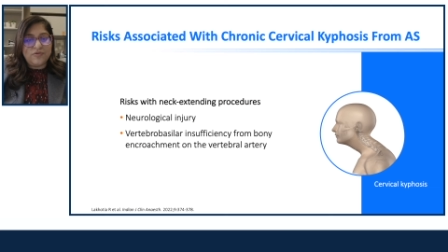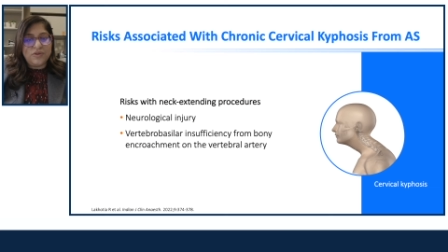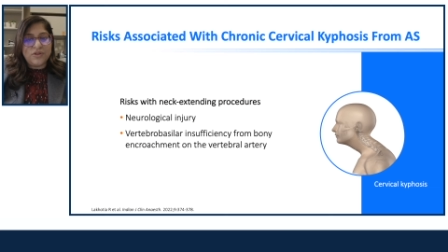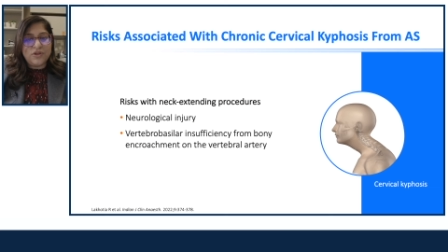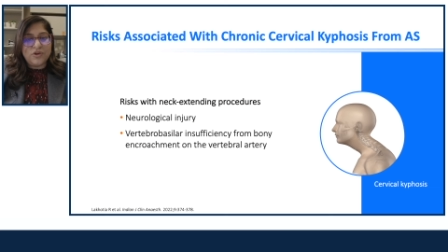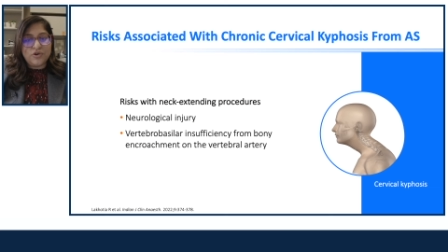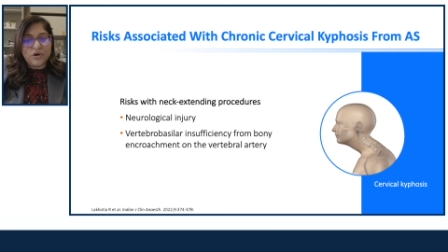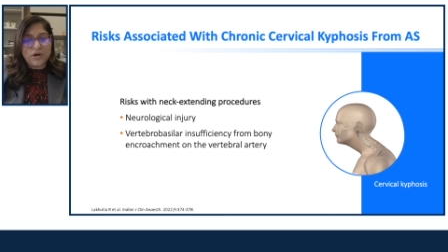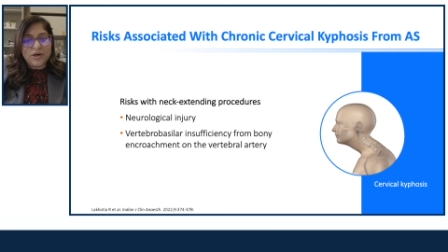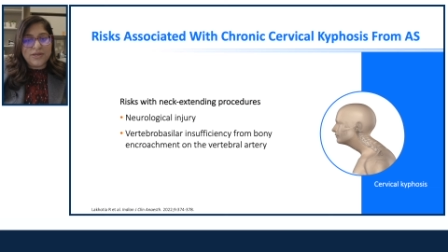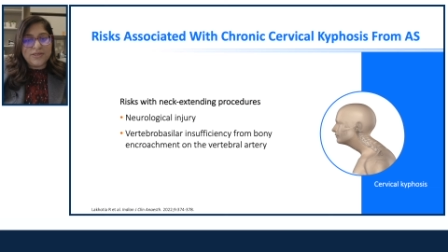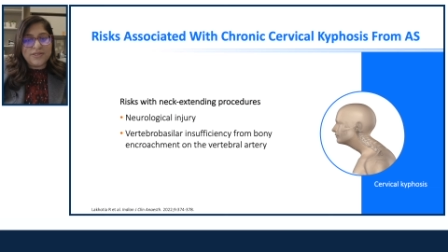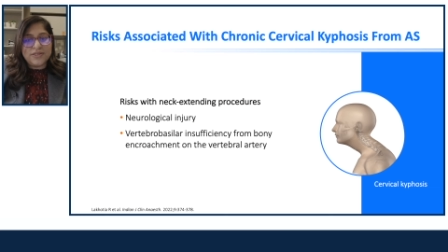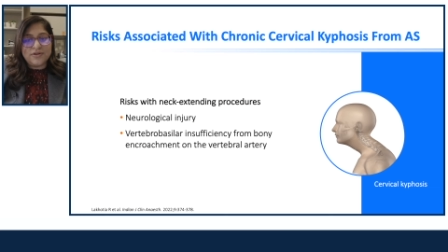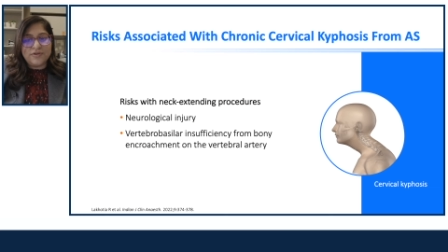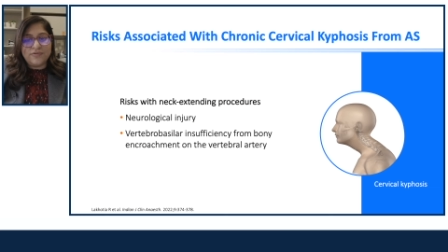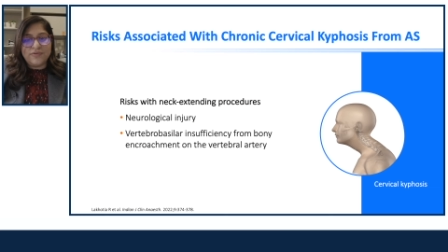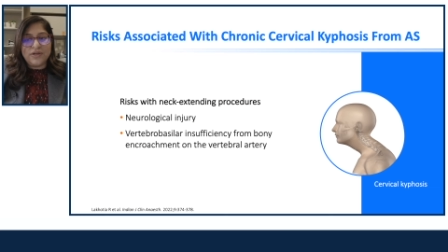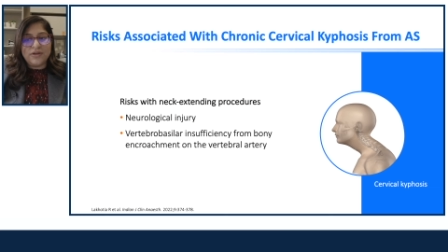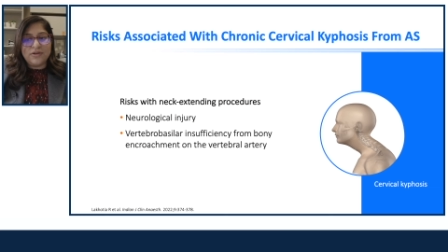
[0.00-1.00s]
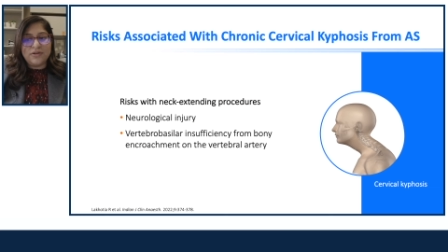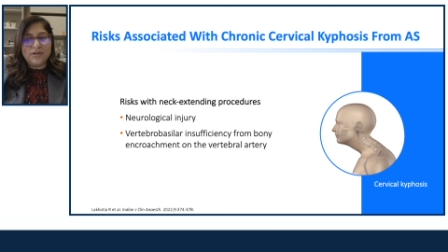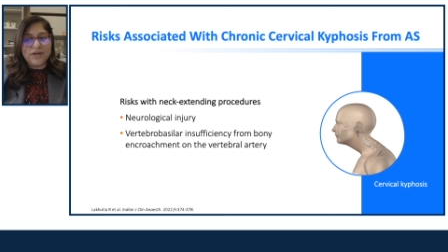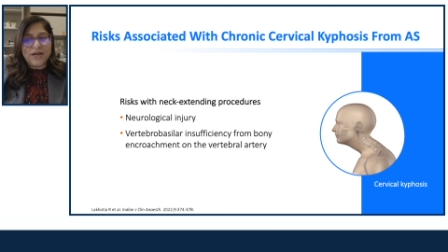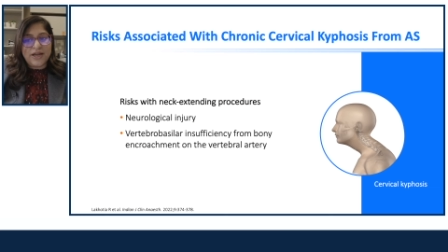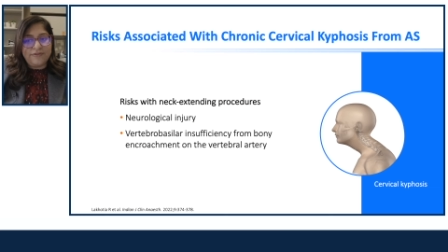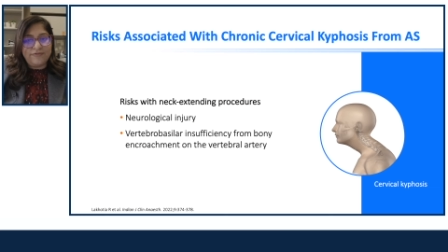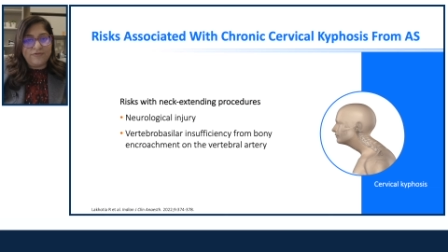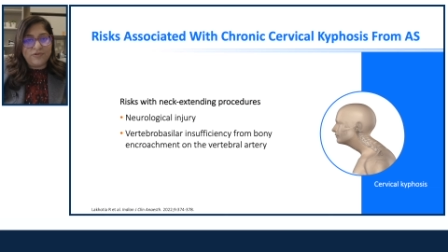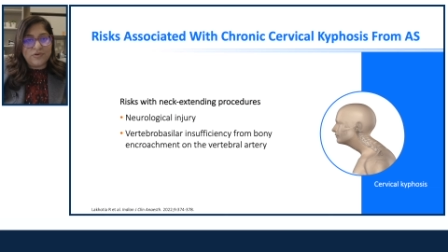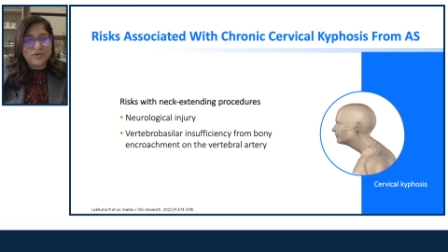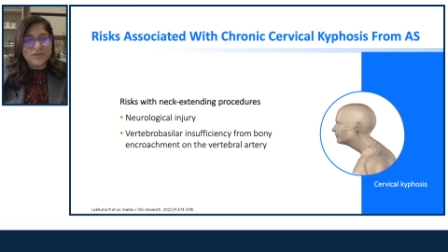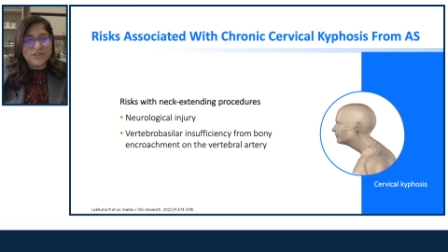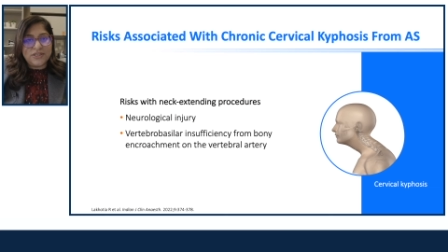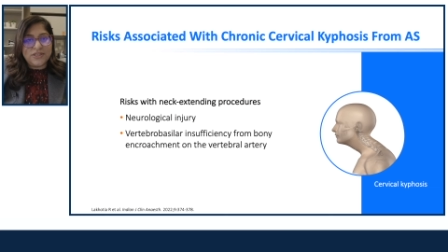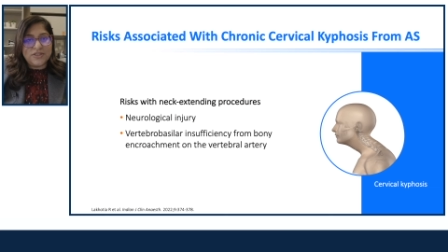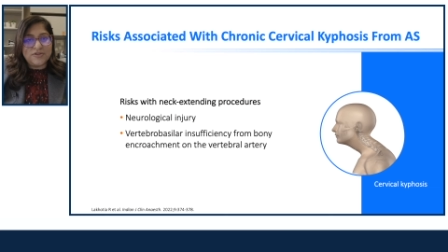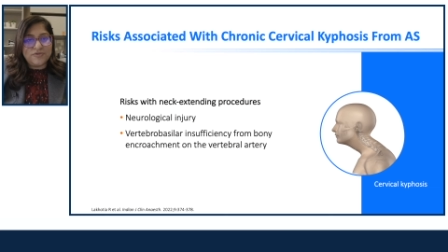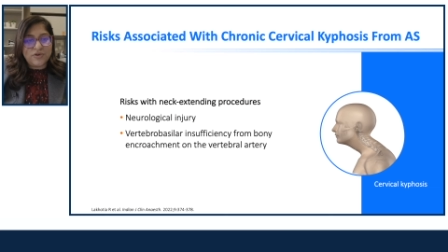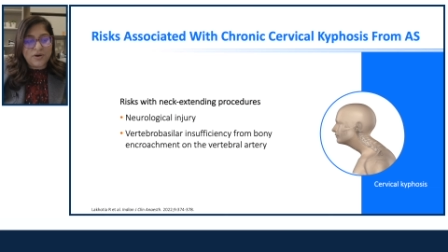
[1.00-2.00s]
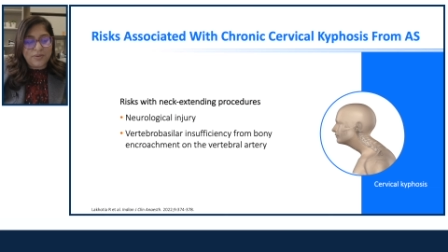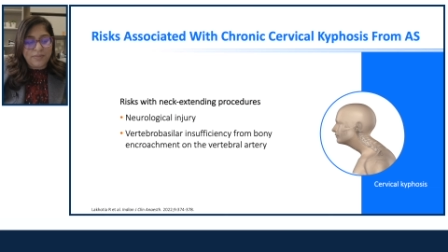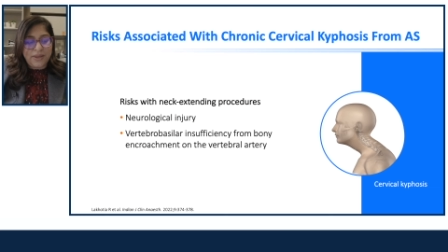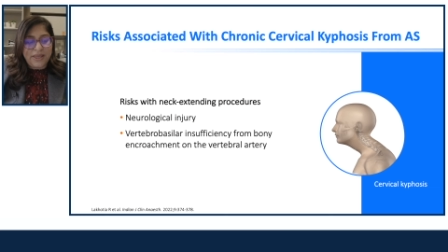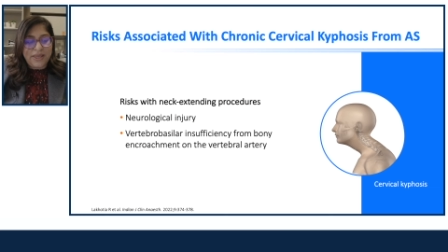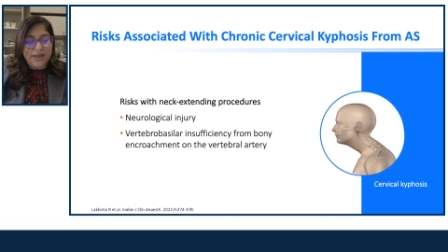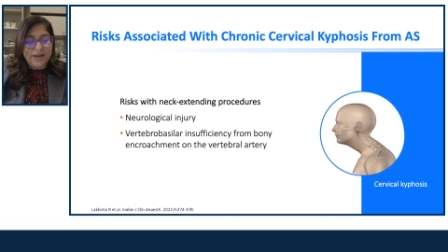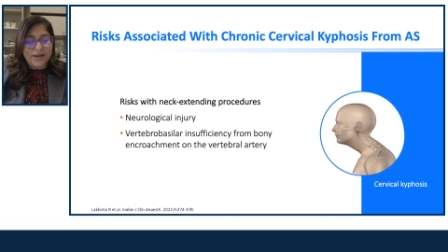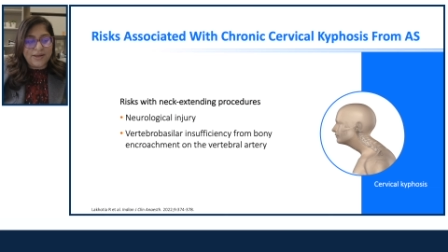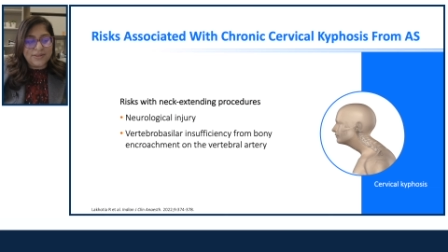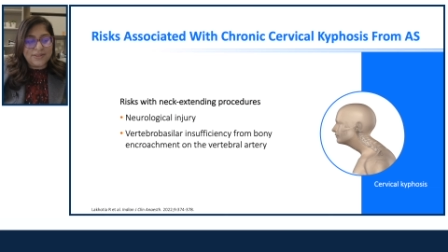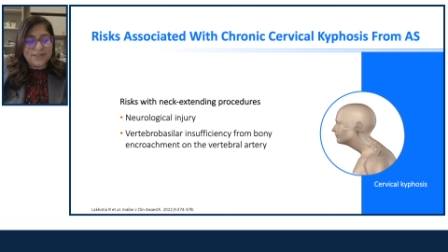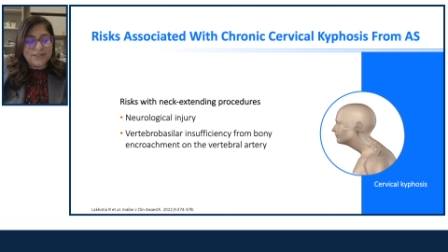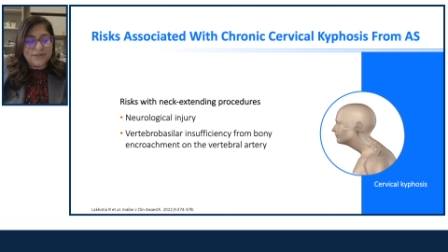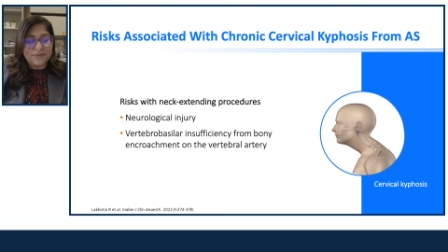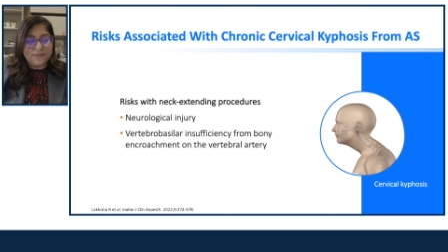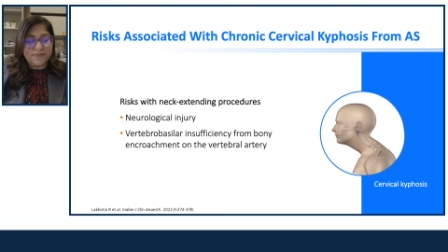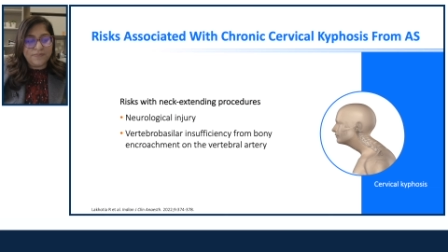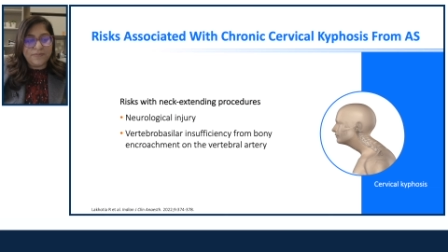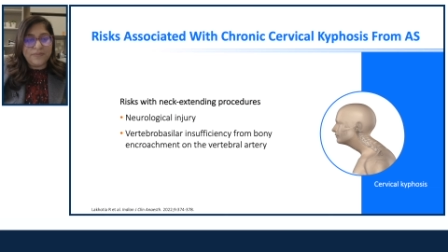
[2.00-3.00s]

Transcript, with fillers: with chronic cervical kyphosis from AS.